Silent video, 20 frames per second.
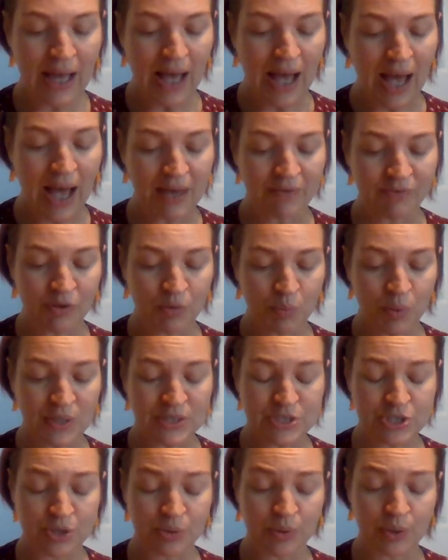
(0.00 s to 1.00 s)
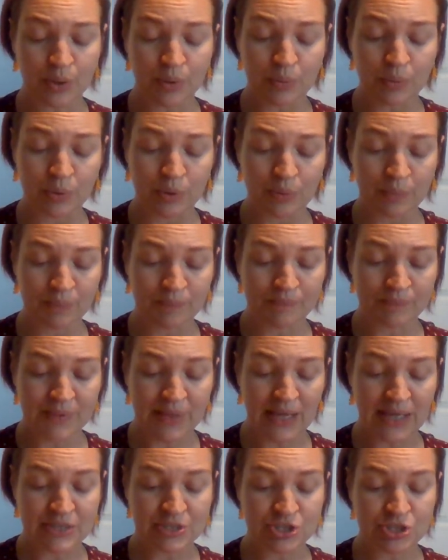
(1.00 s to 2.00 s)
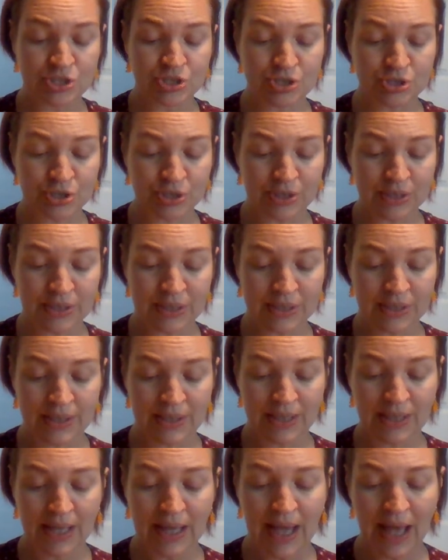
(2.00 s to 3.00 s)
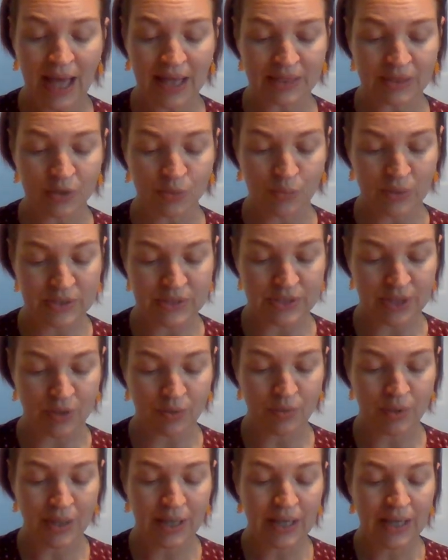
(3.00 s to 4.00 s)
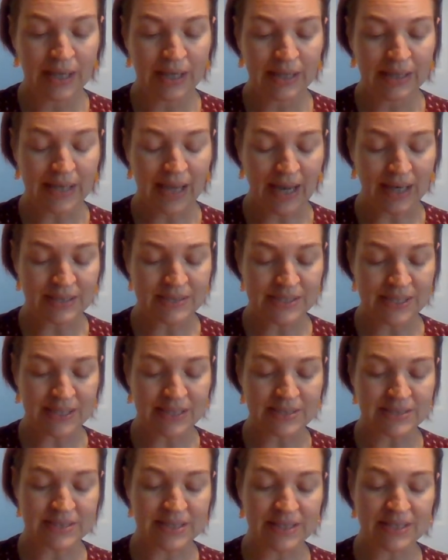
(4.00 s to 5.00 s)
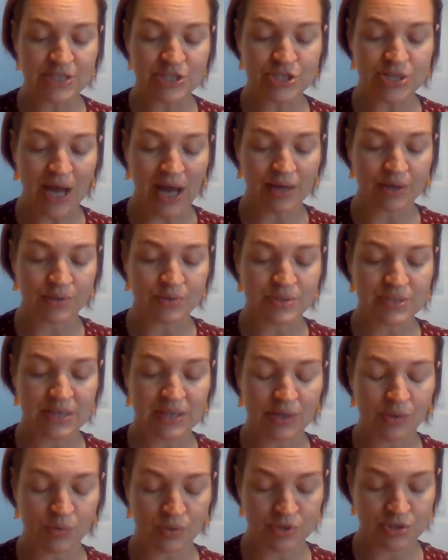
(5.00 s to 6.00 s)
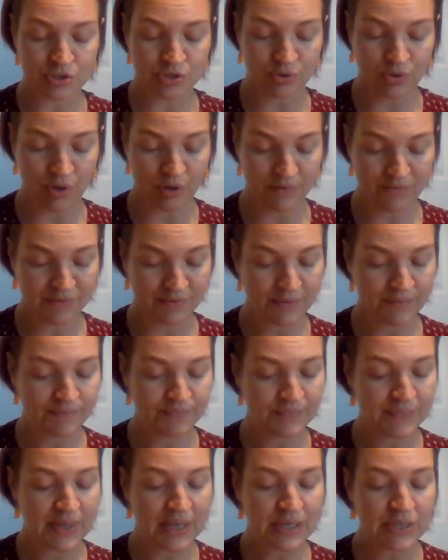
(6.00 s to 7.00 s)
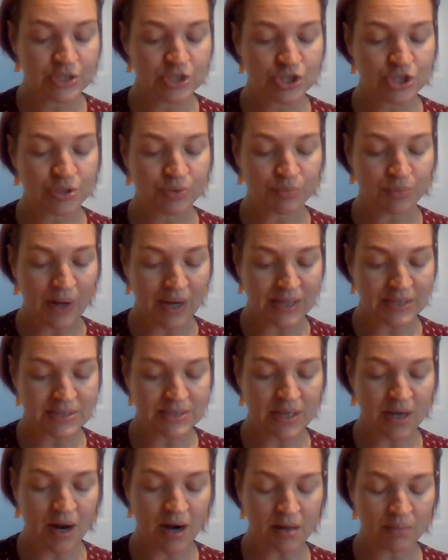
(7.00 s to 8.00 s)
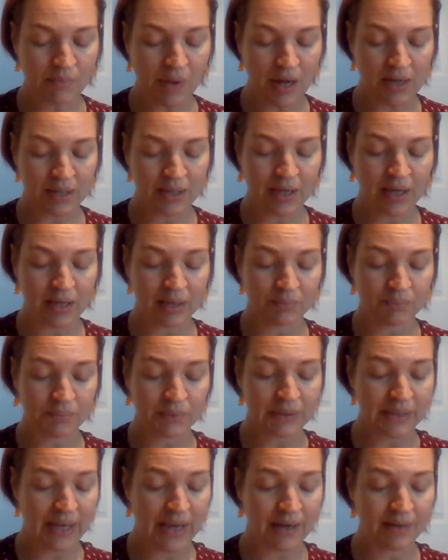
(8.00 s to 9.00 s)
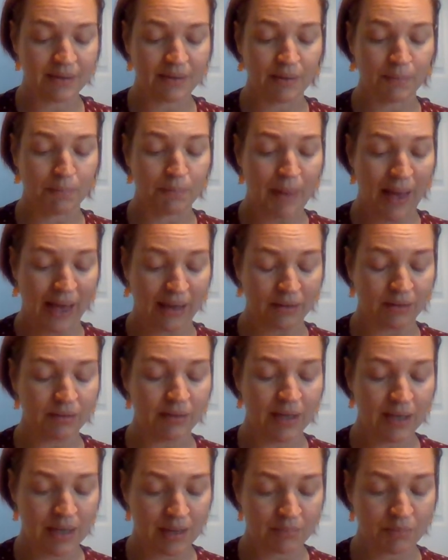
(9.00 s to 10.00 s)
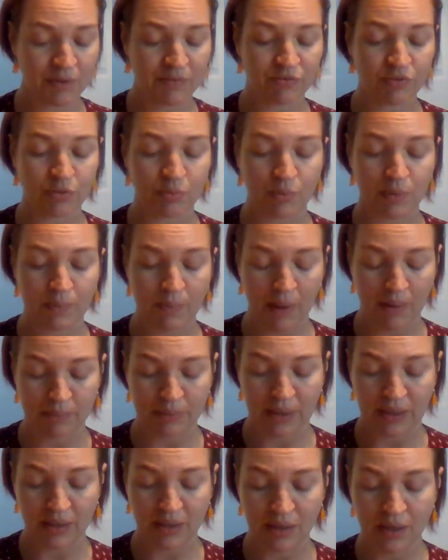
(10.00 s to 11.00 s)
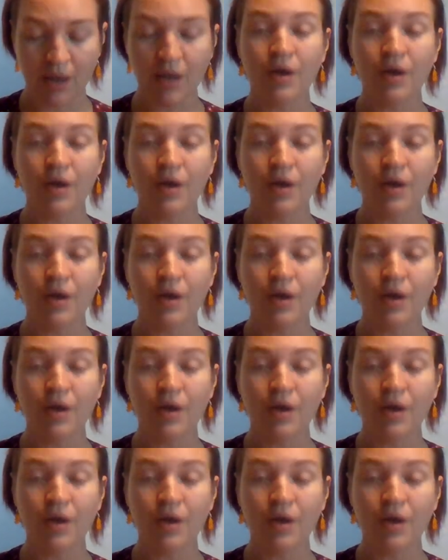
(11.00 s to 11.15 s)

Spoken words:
Ivy went to her room and stood at the window, gazing into the shadows in the orange grove. She raised the harmonica and played the battle hymn of the Republic,